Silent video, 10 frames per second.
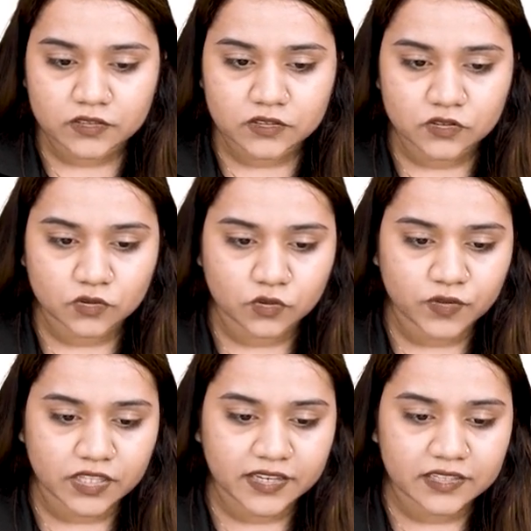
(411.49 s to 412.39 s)
So we
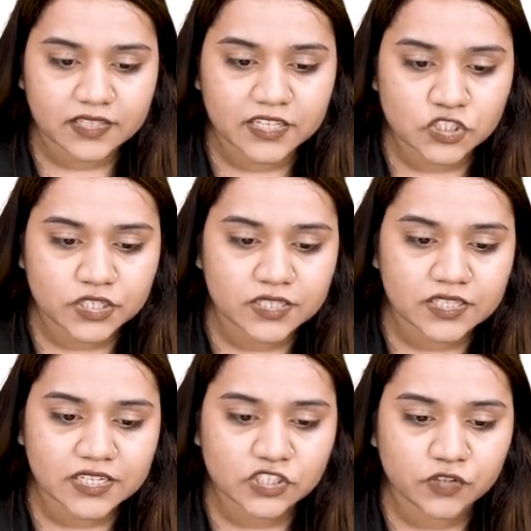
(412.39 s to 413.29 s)
can get the legend. In the
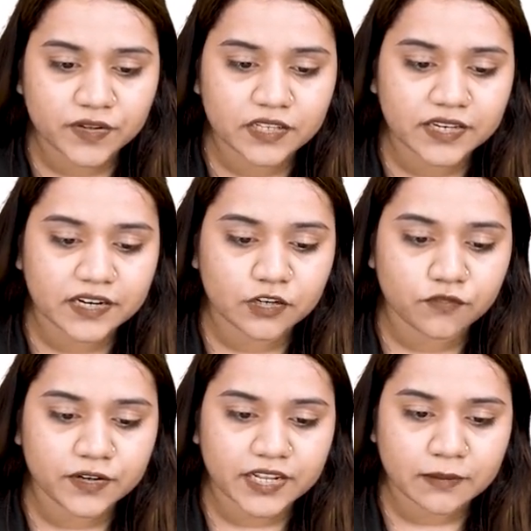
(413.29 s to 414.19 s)
legend, we can get
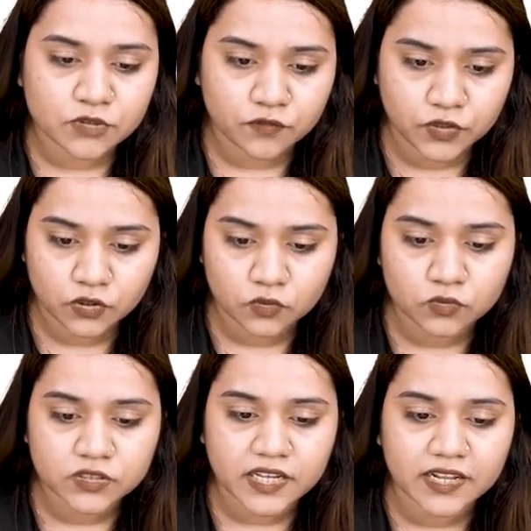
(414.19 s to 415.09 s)
different types of
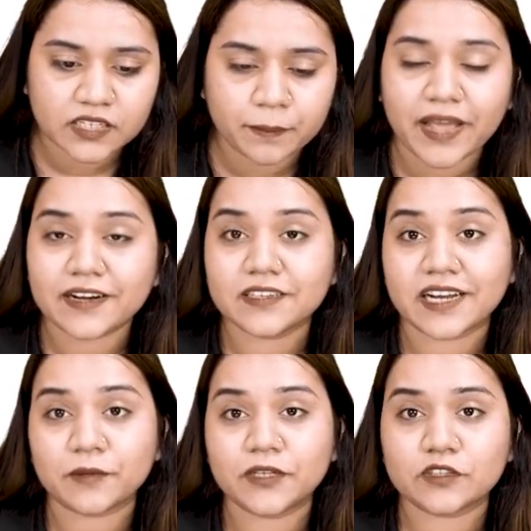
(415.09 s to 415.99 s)
hues. And the palette,
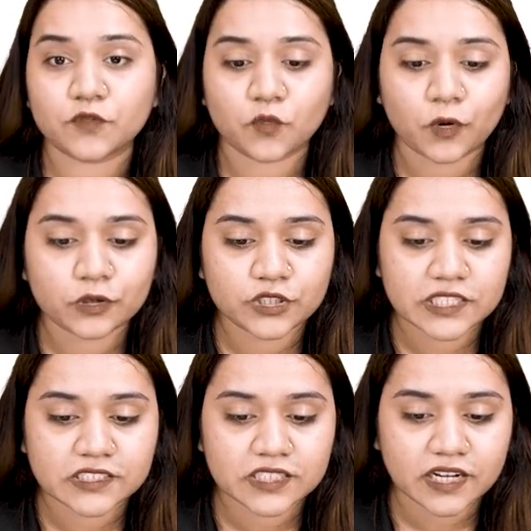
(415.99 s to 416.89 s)
that means if you want to
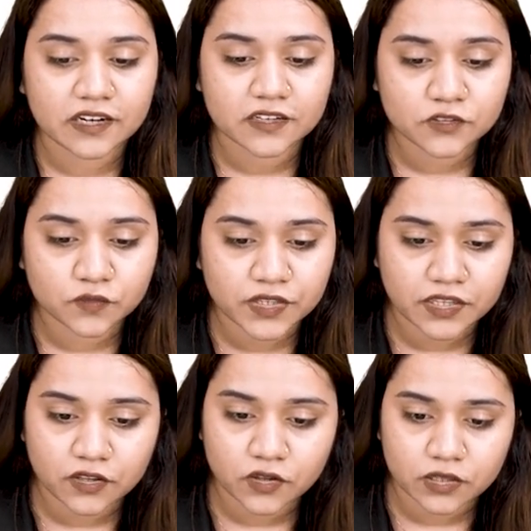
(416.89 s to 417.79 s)
change the colors over
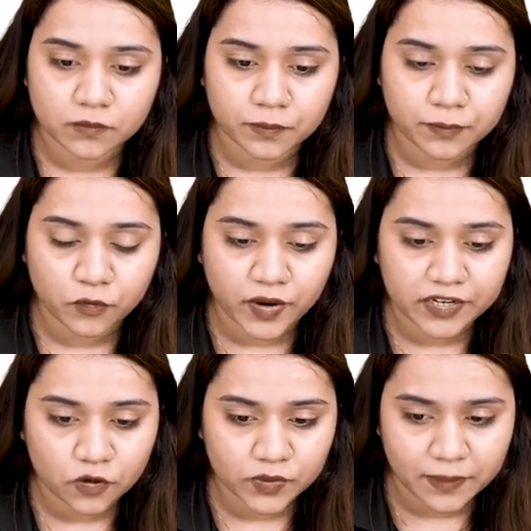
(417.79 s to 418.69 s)
here, you can provide
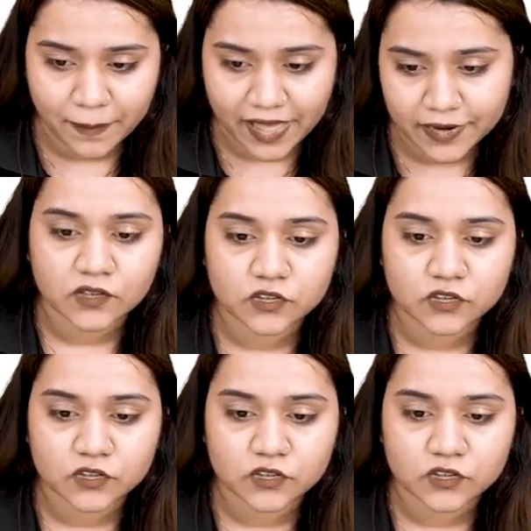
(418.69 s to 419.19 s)
it with the palette.